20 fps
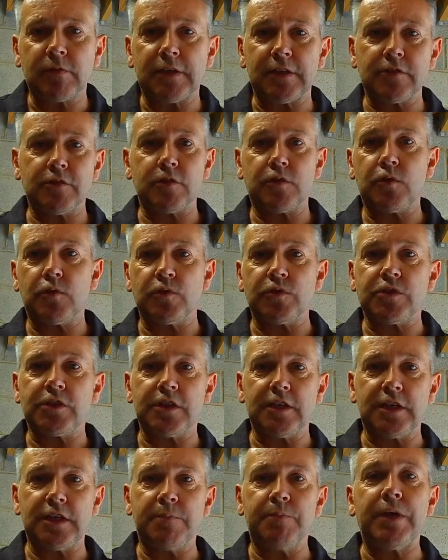That's according to
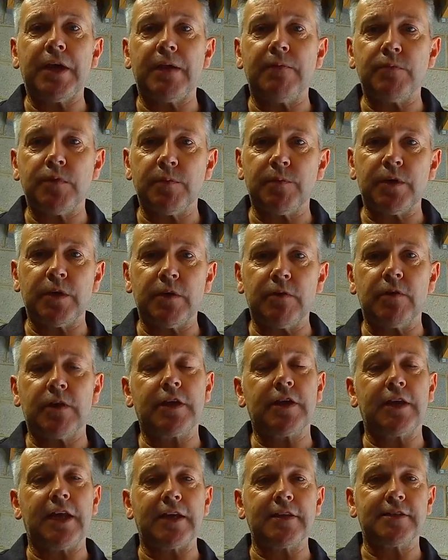the BMW
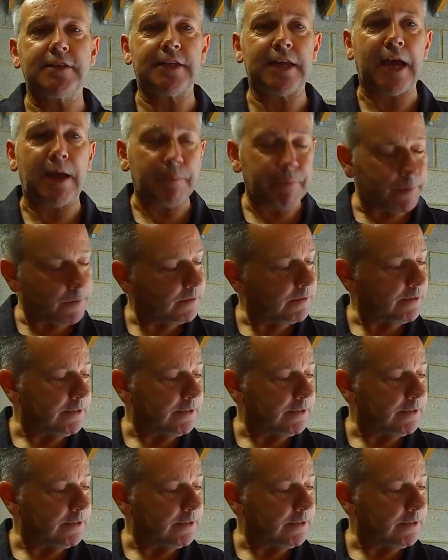connected app.